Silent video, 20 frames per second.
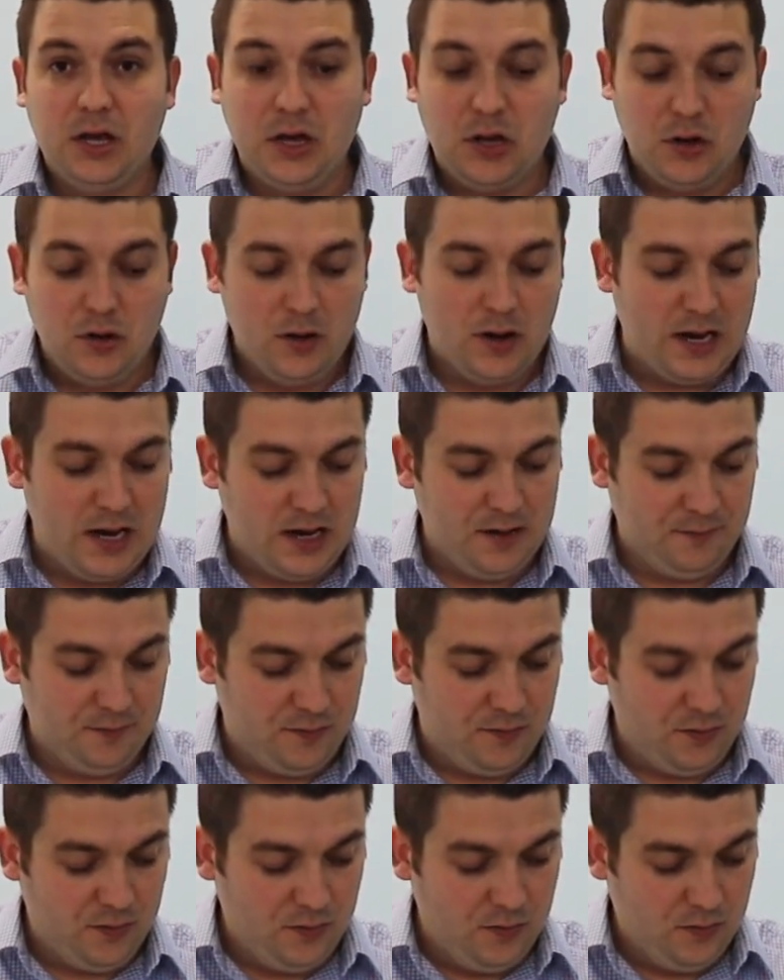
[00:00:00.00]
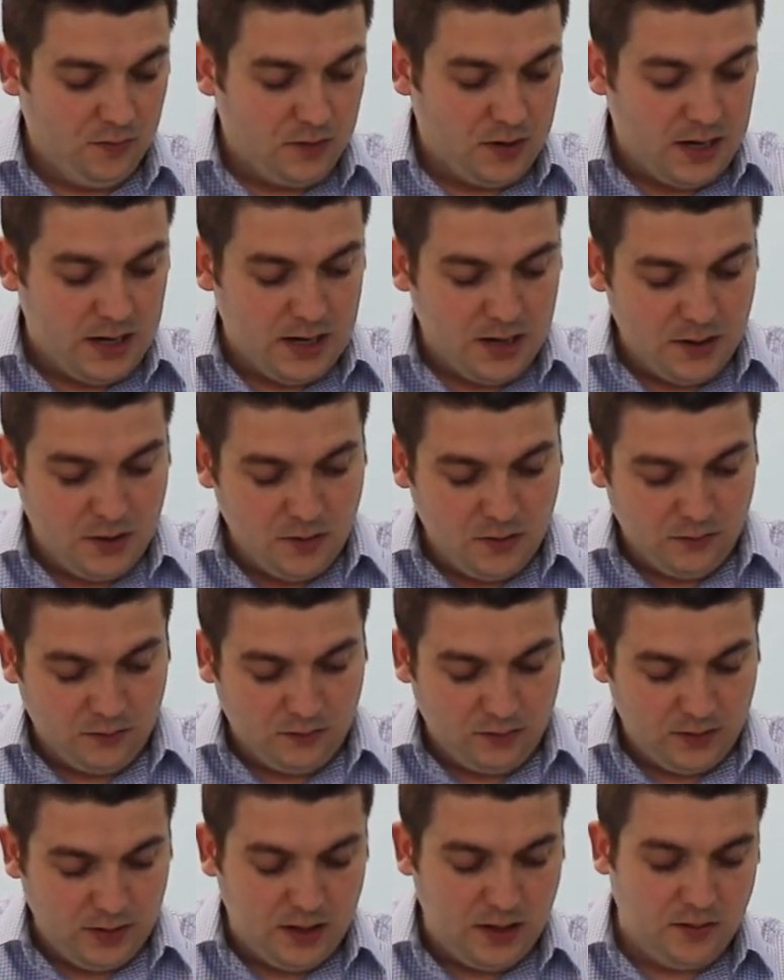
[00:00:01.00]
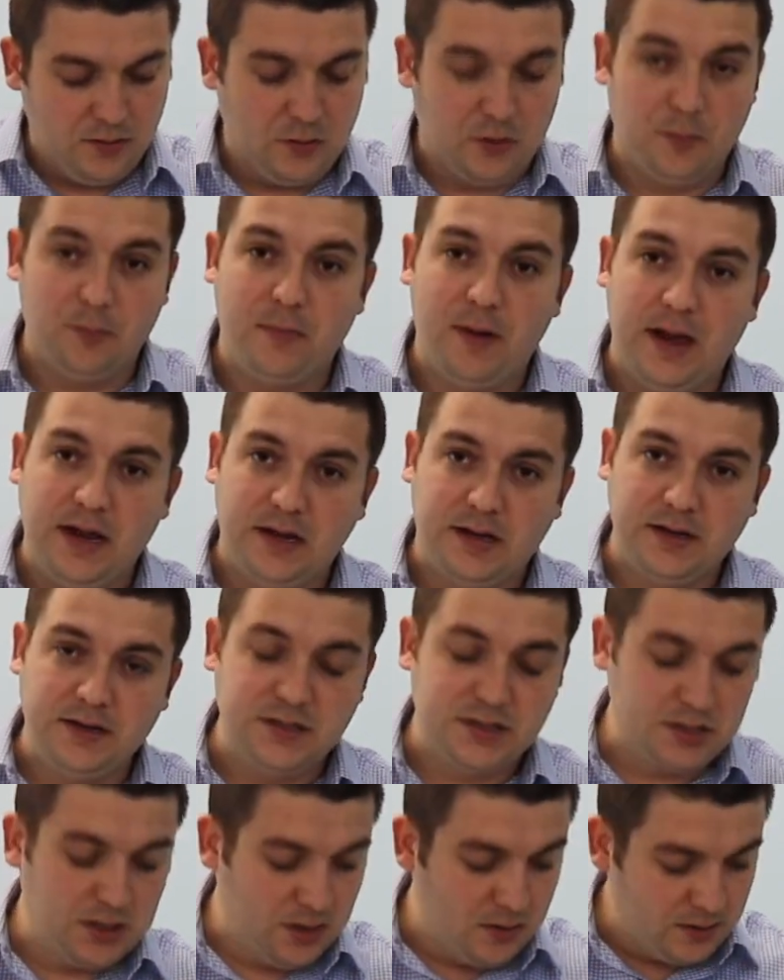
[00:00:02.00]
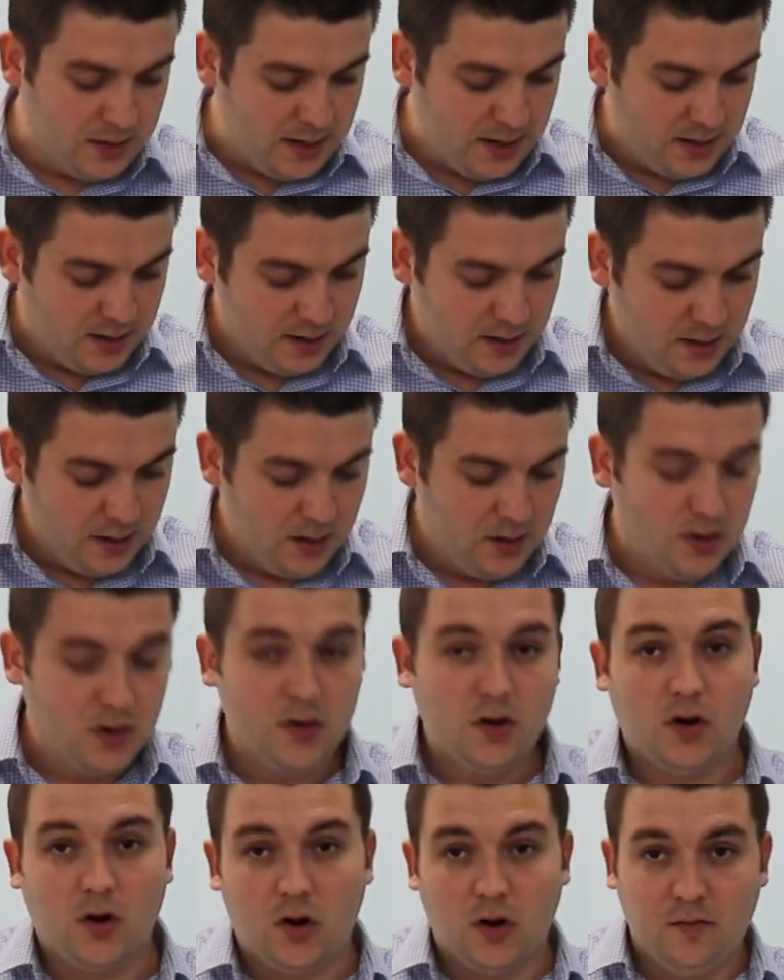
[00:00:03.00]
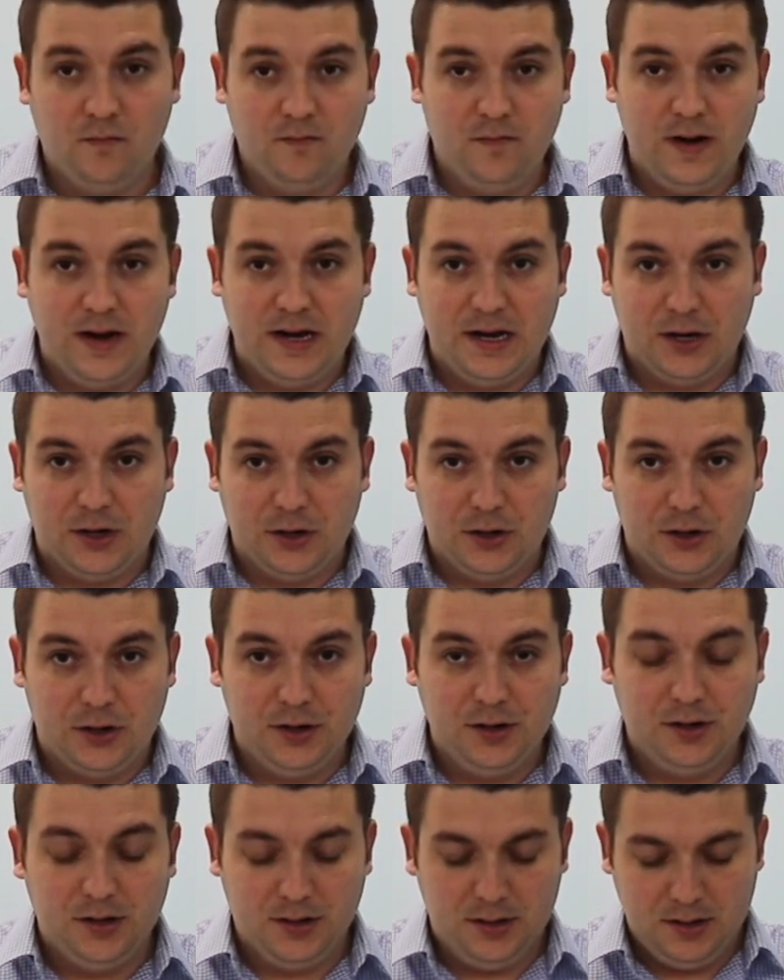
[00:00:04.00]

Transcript: you have to use either baking soda or vinegar.